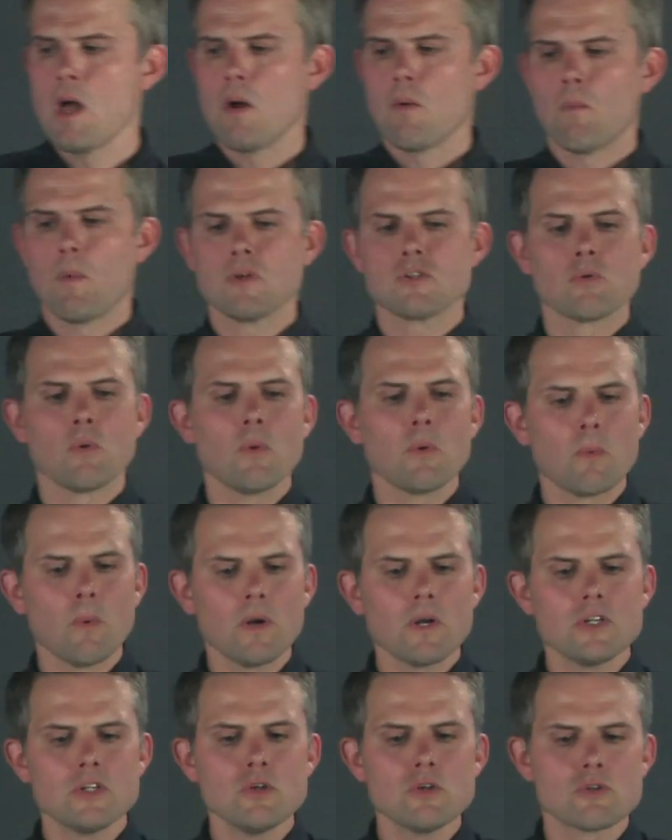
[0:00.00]
Right, so what we
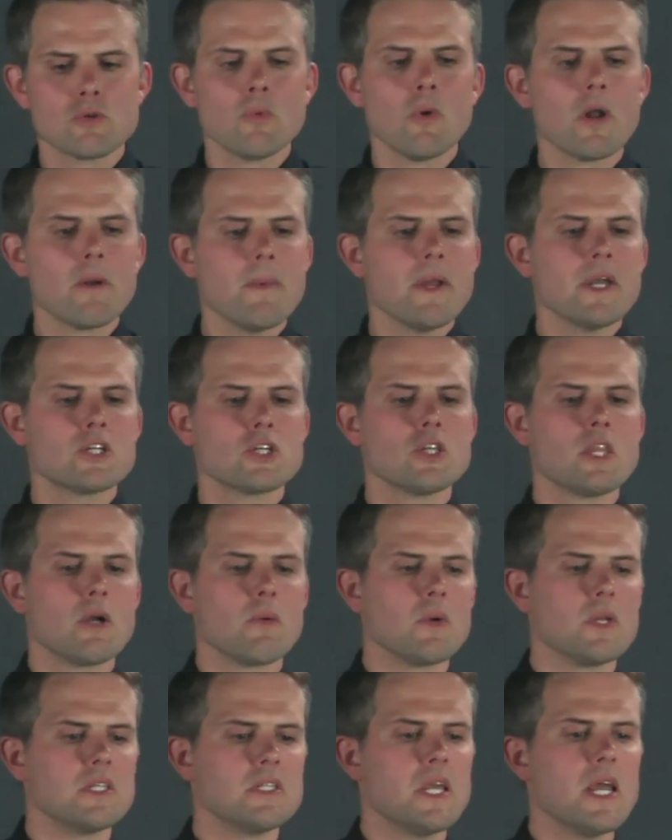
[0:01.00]
want to do is we want to make sure that
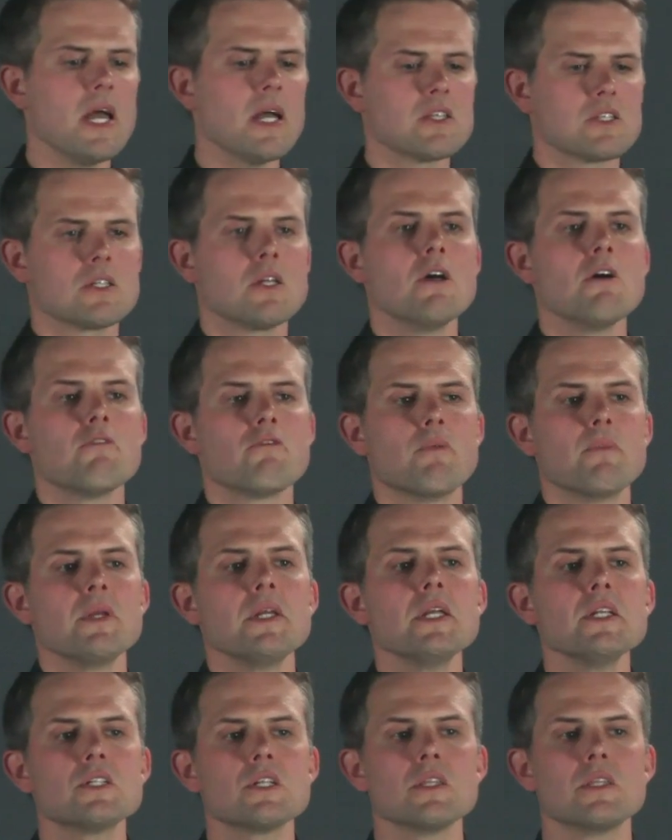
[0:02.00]
we test from
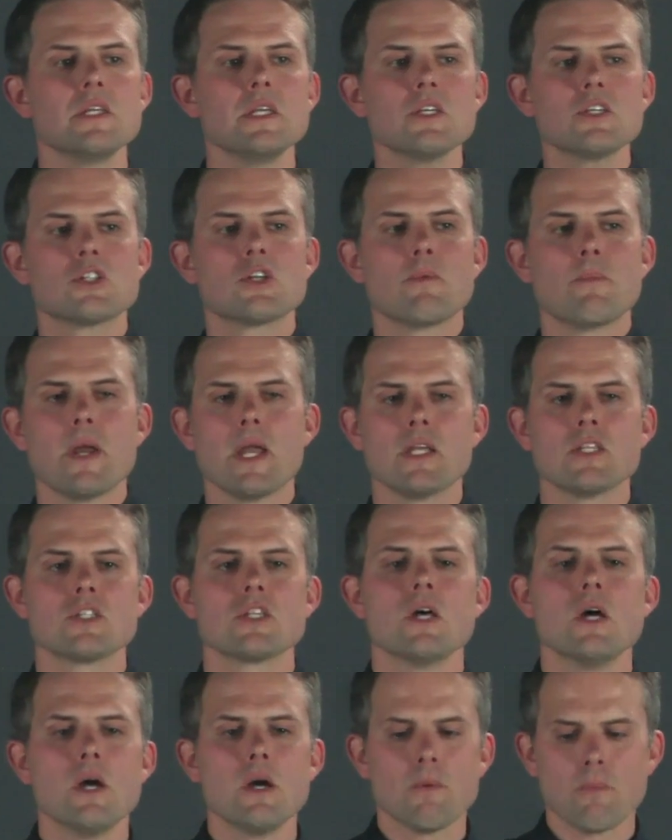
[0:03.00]
each of these domains
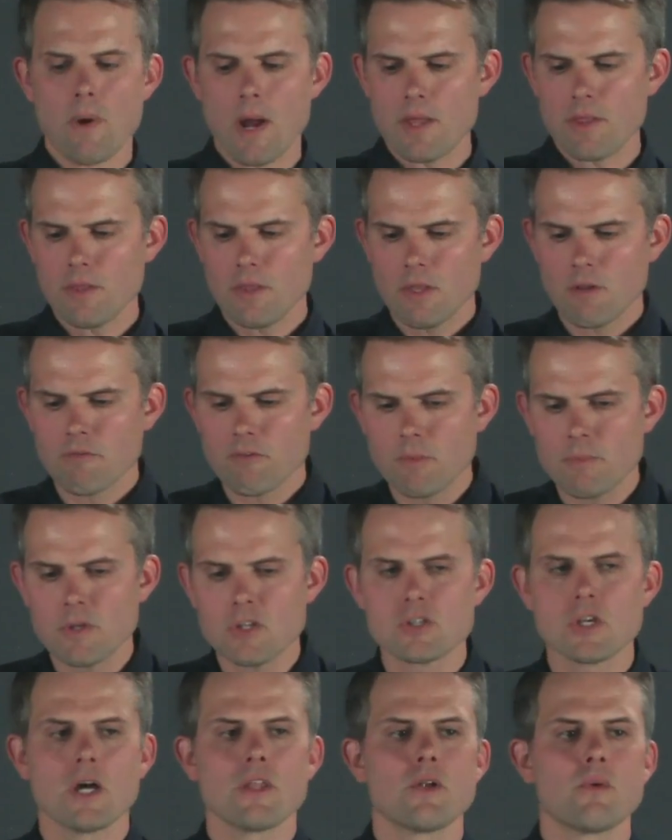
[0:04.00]
rather than from
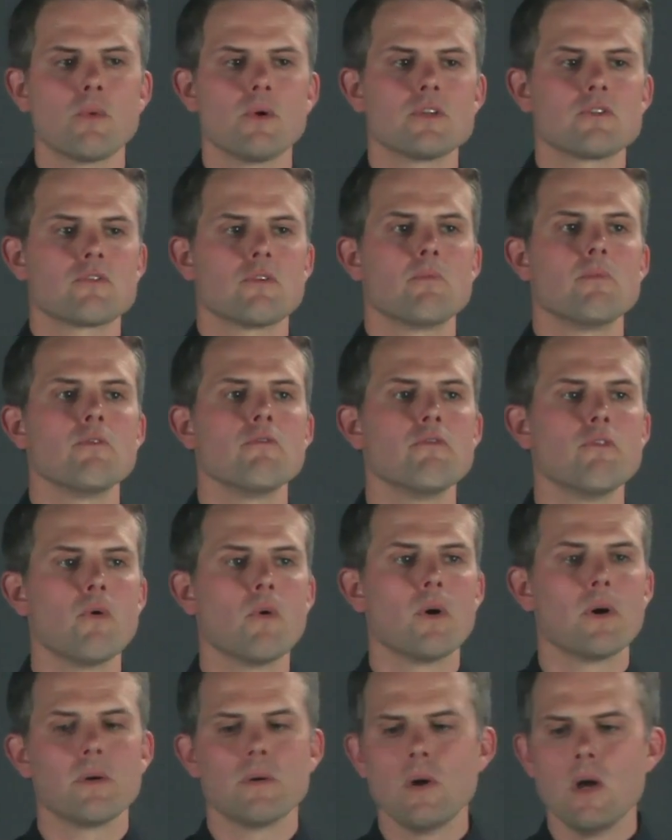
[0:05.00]
these other ones from
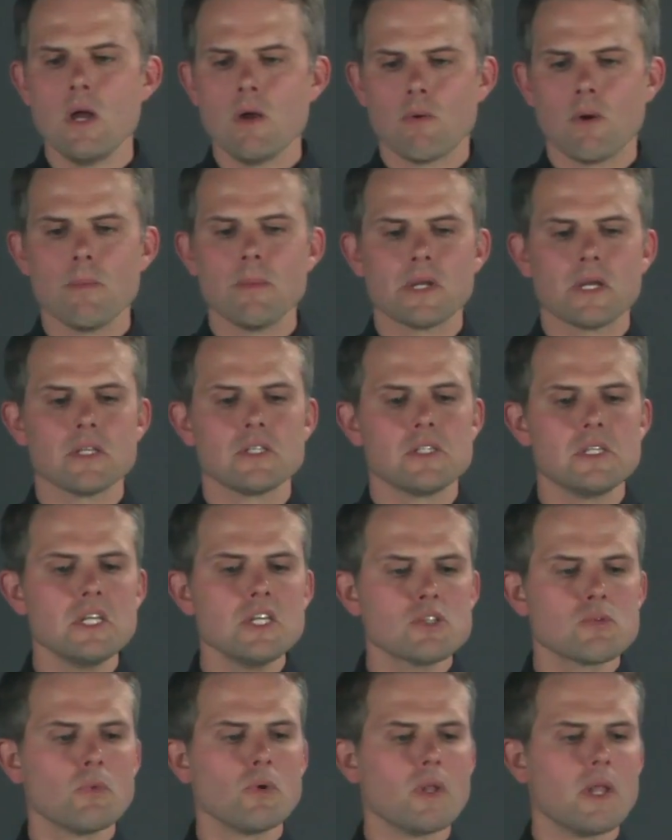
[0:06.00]
before, right? Because
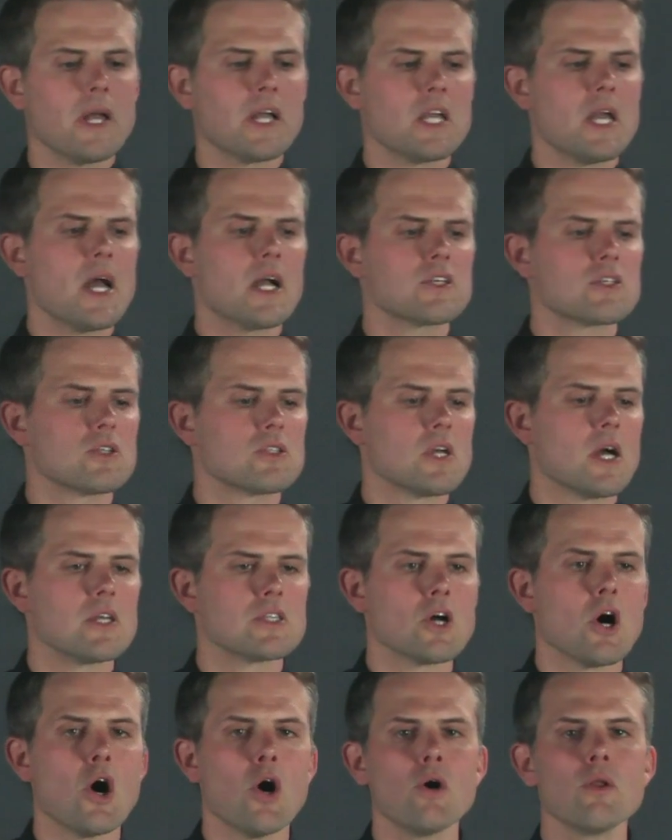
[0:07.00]
these will exercise
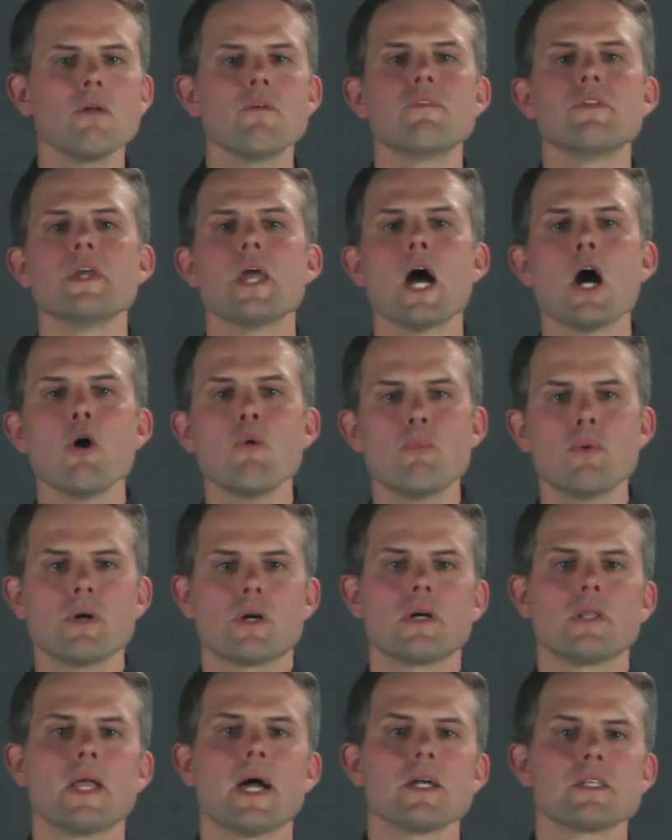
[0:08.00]
all of the output
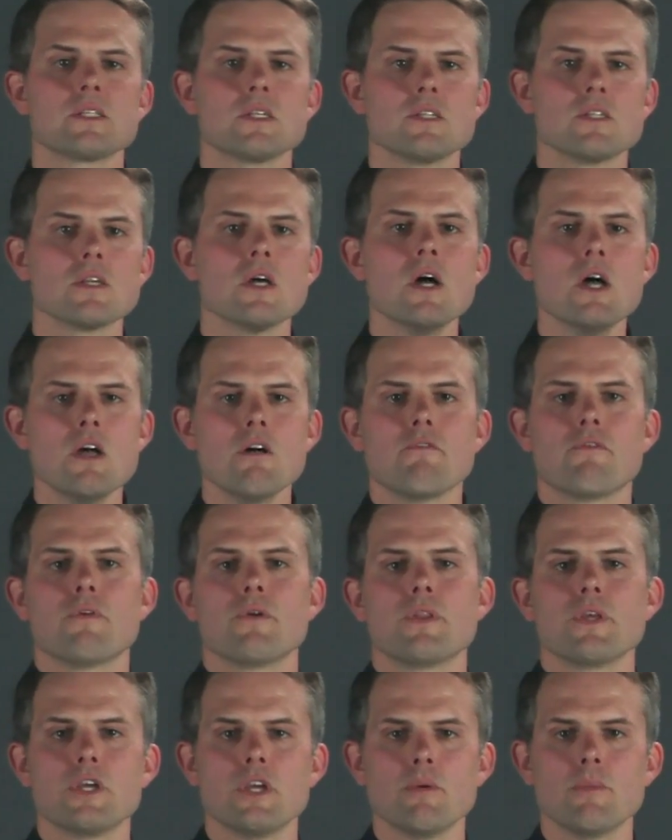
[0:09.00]
classes for
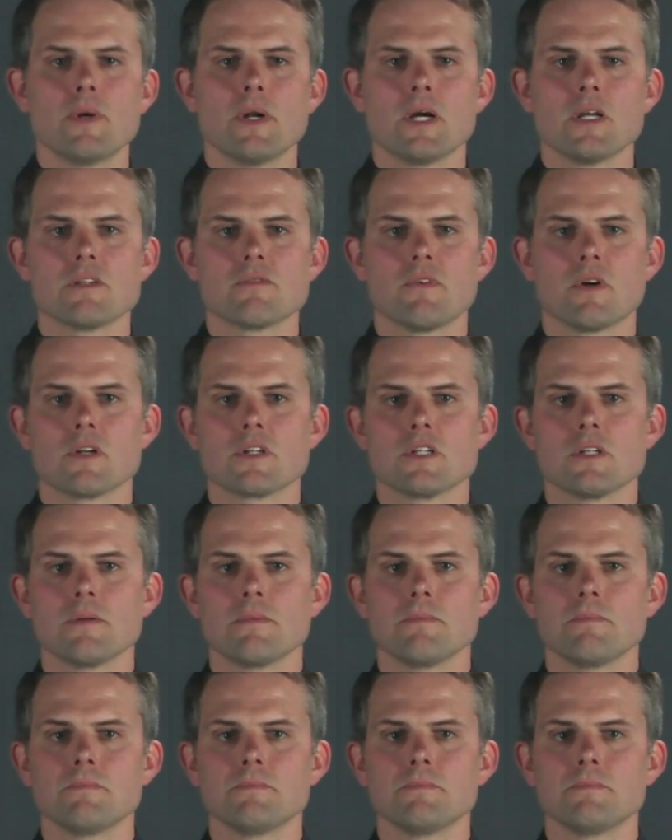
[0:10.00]
the human eyes function.